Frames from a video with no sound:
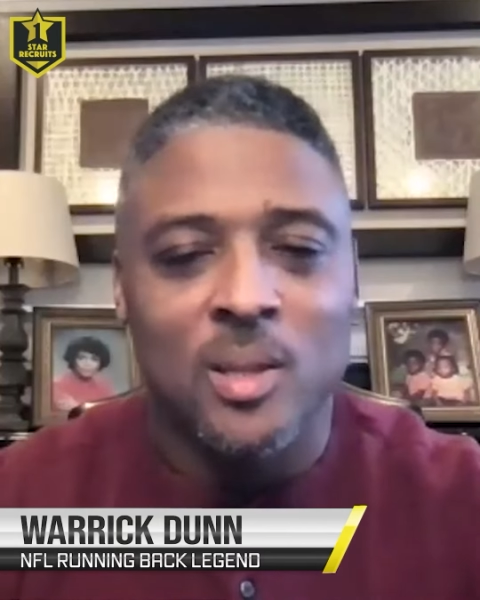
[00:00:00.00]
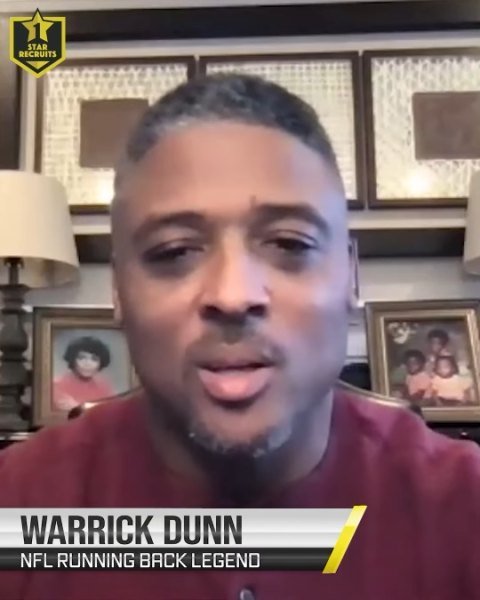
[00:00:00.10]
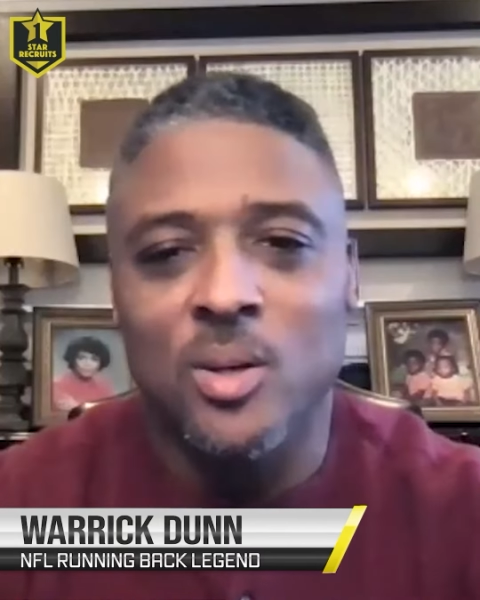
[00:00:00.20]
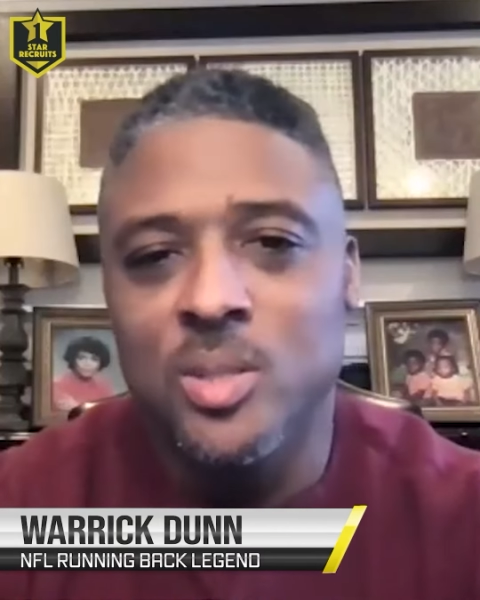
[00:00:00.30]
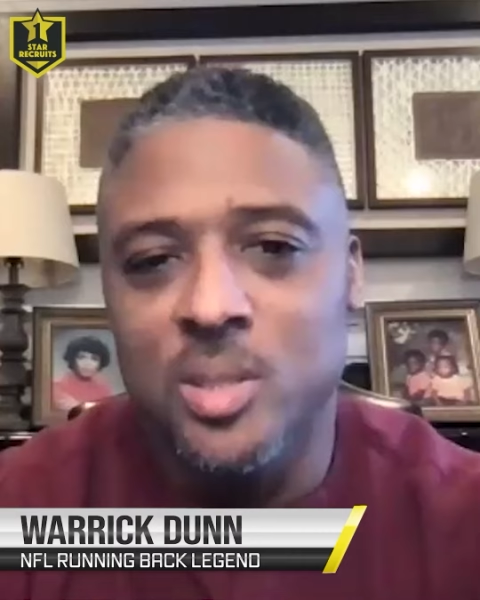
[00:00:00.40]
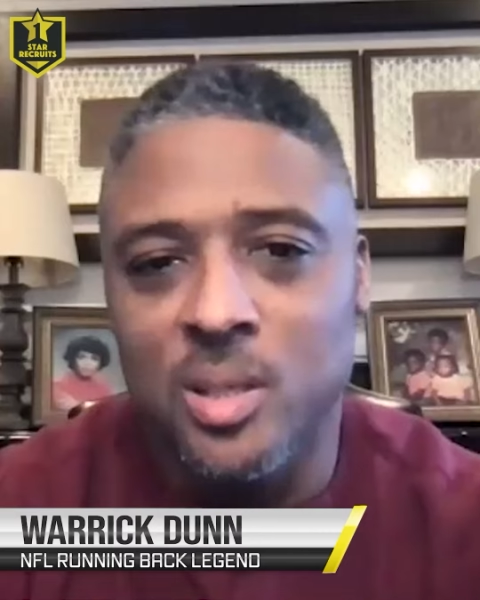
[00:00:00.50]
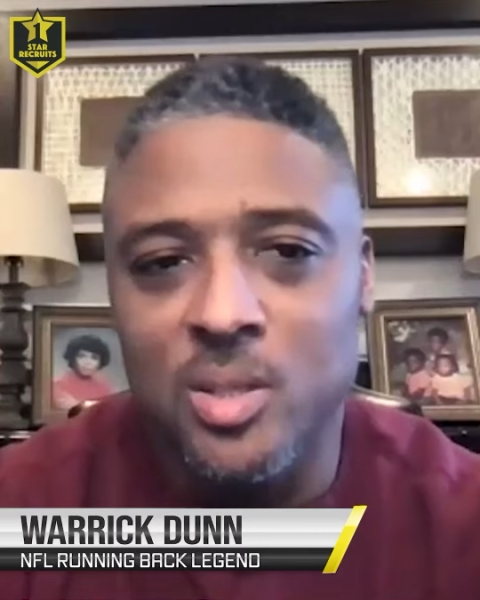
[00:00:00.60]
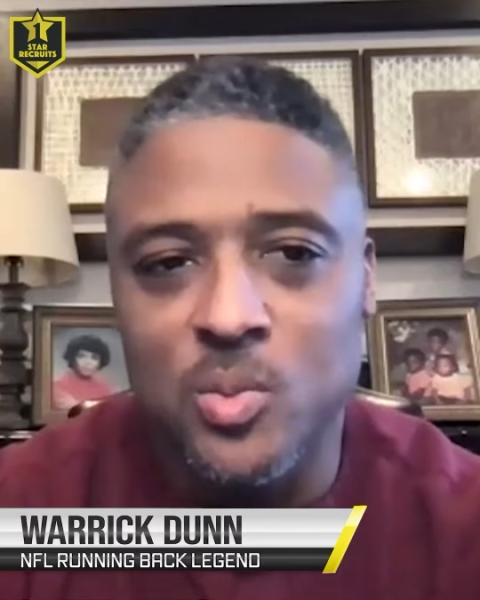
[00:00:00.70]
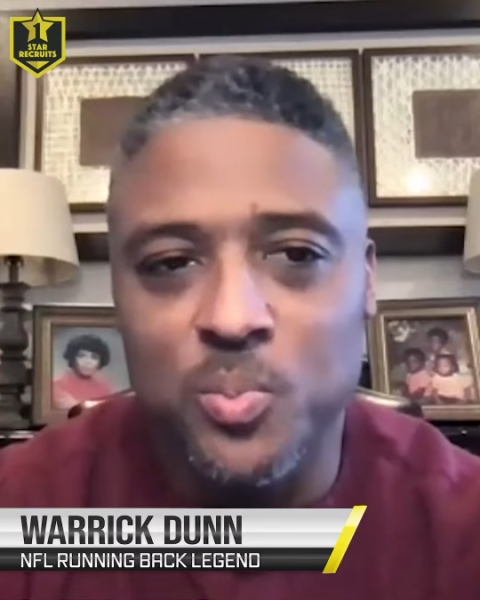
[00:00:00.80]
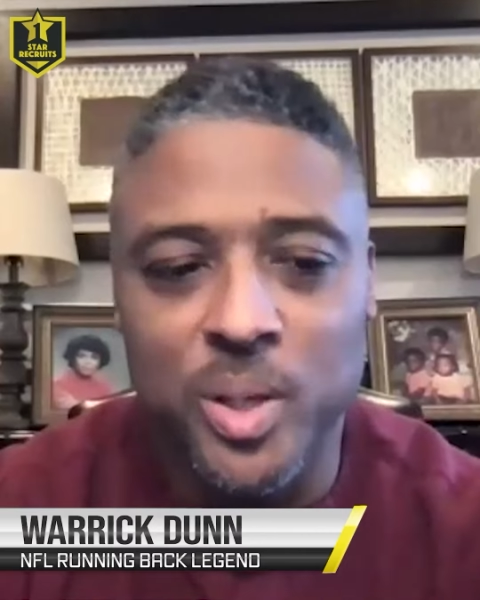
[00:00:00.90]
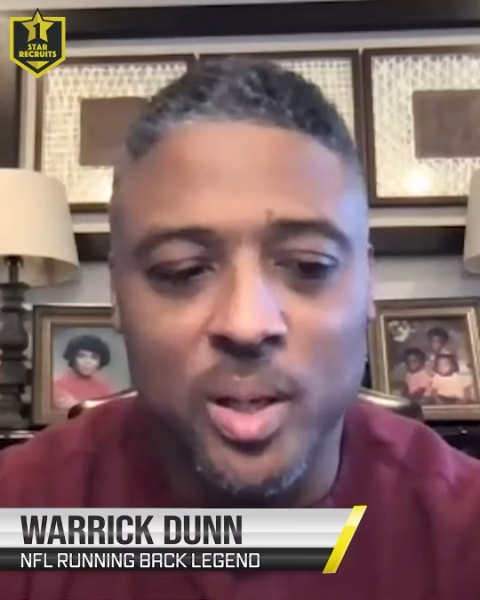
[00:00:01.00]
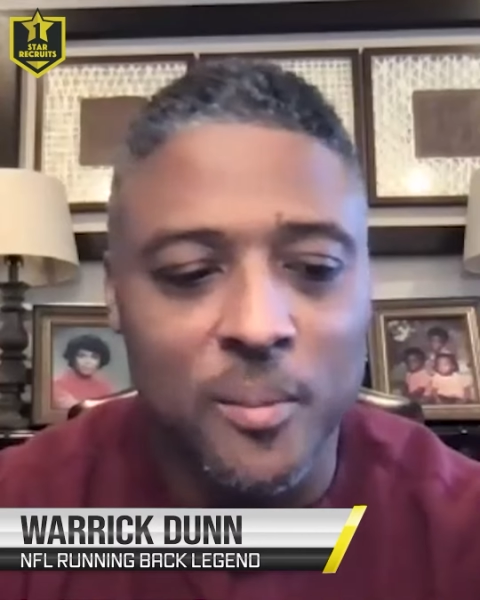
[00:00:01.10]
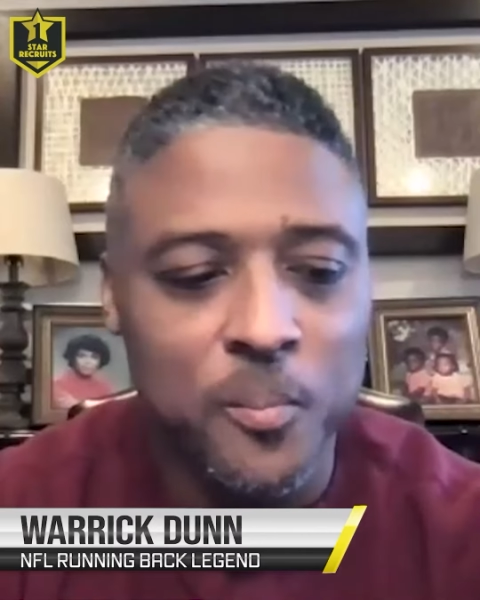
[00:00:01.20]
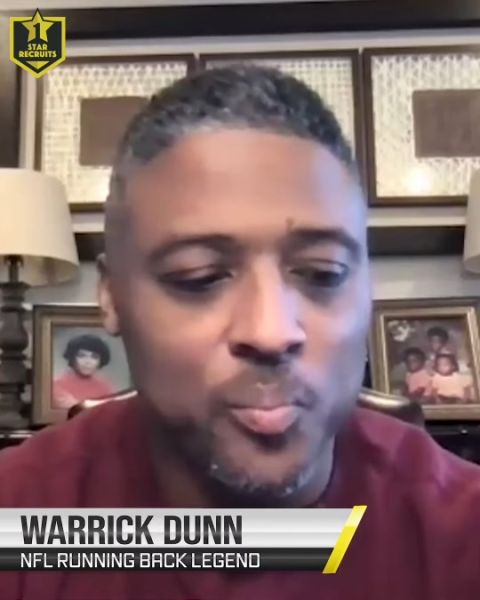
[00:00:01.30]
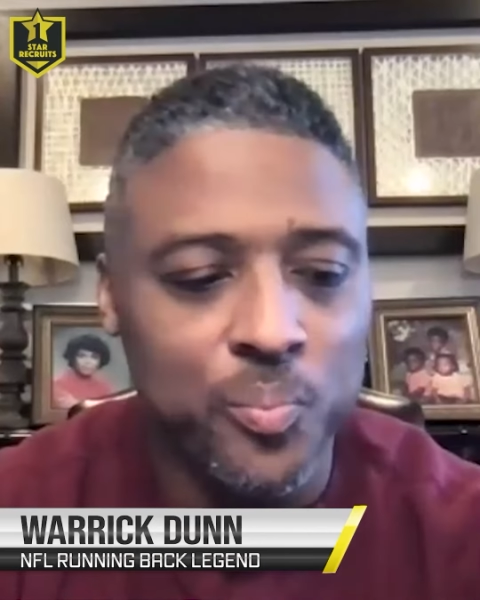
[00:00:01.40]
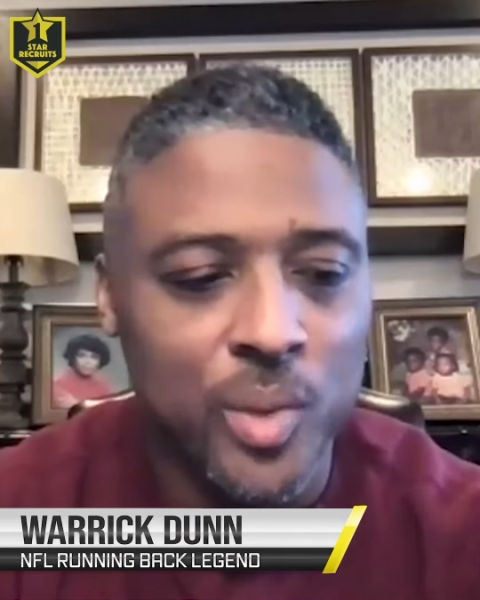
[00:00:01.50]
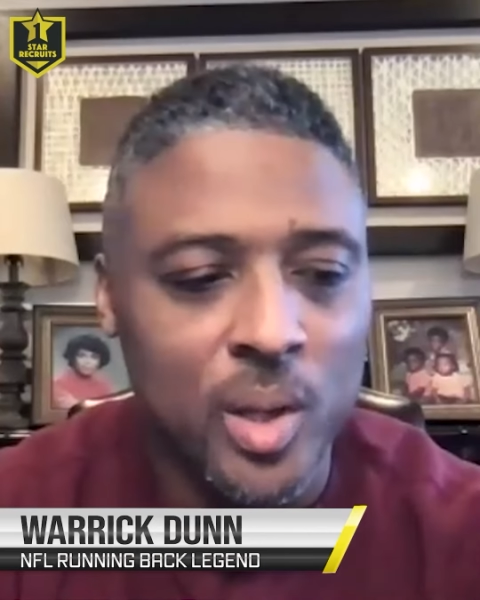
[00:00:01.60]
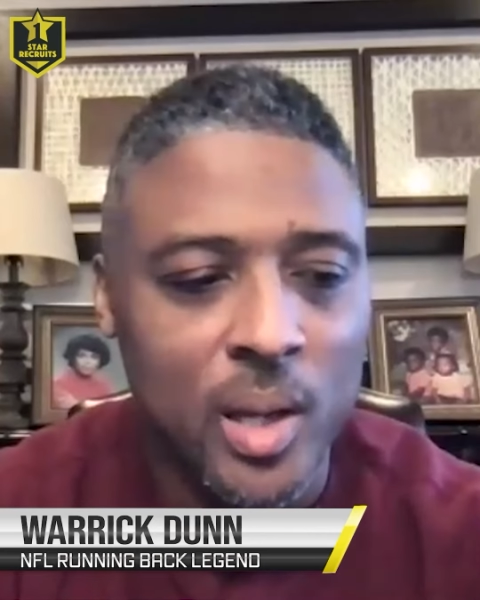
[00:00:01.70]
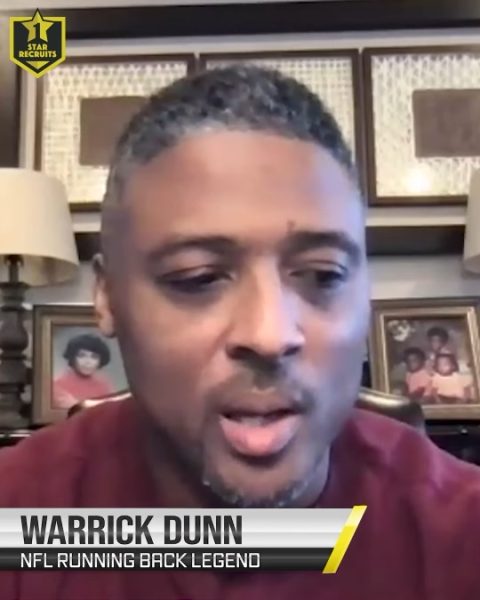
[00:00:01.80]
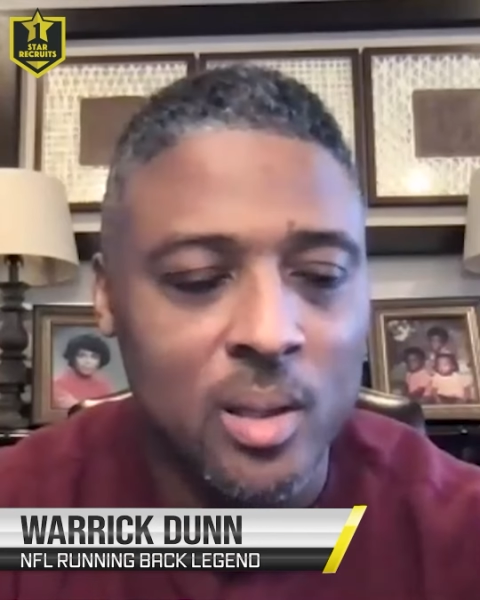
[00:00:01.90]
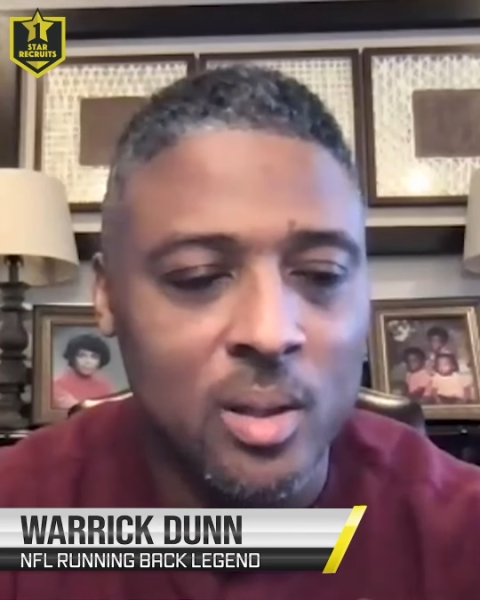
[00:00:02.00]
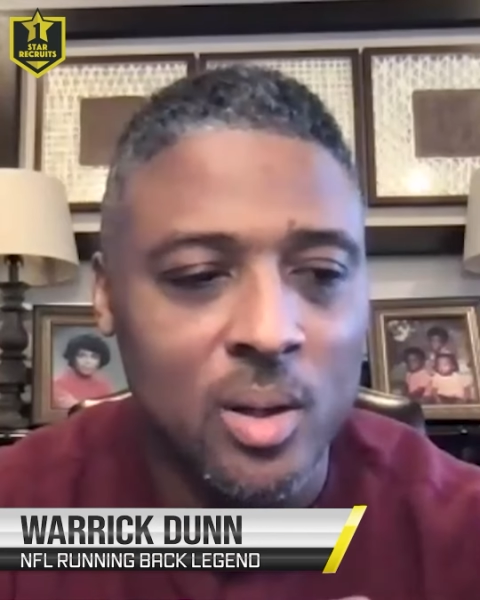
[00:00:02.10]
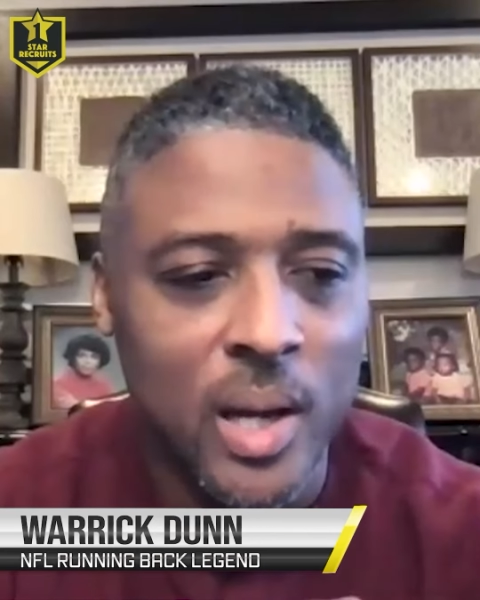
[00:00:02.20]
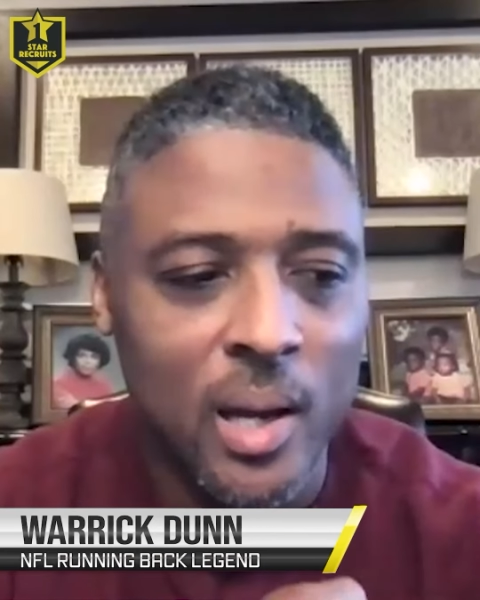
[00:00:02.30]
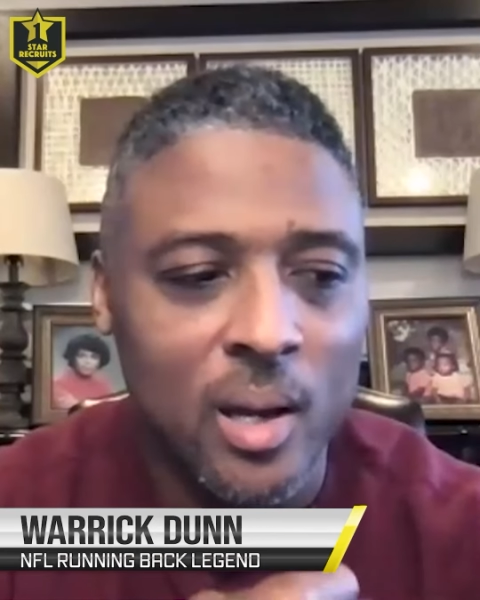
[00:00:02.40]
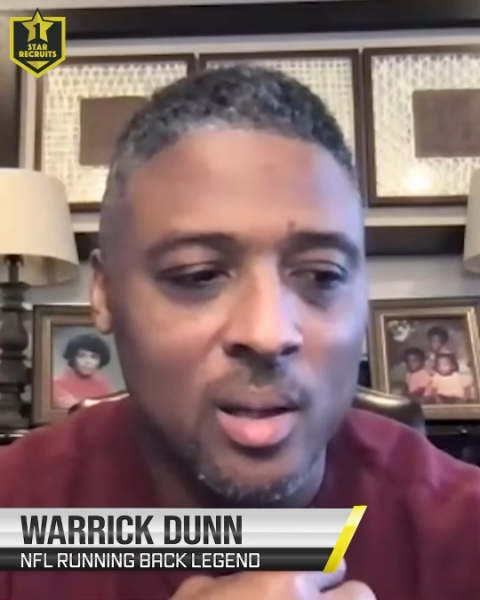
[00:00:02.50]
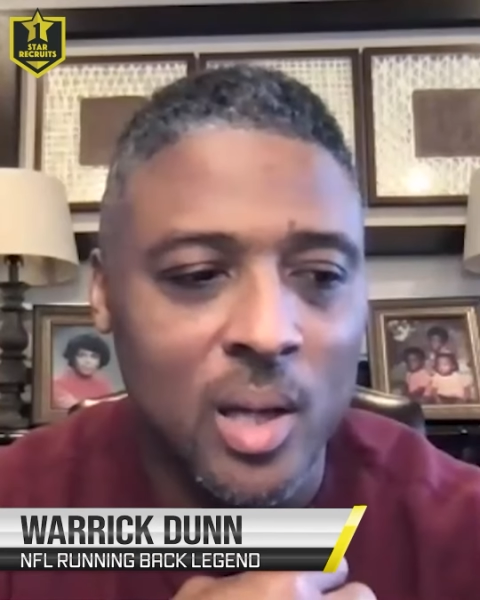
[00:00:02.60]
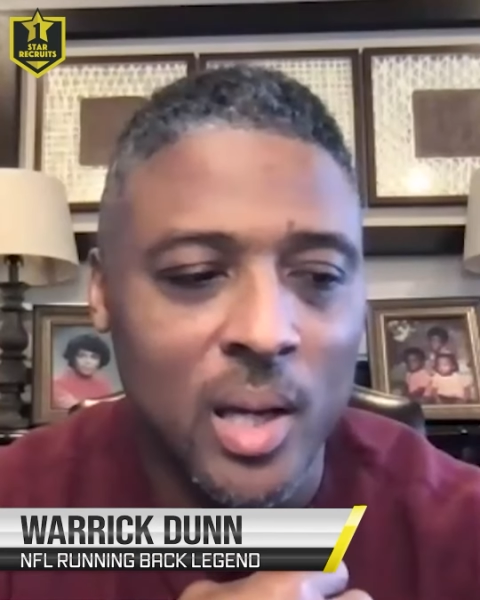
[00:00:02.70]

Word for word: those things. But, you know, I,